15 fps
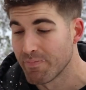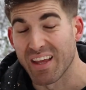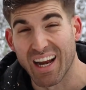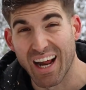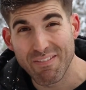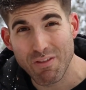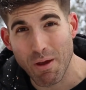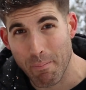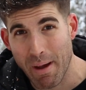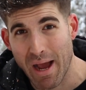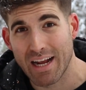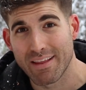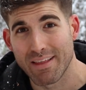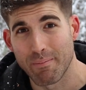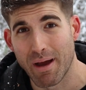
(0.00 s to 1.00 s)
and I have to
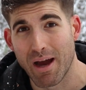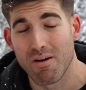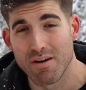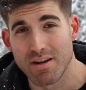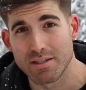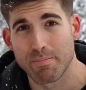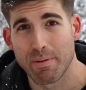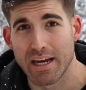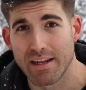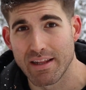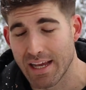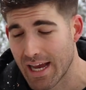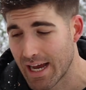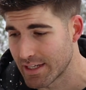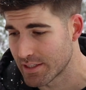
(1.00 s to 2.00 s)
back them out, it's a pain in
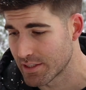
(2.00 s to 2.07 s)
the ass.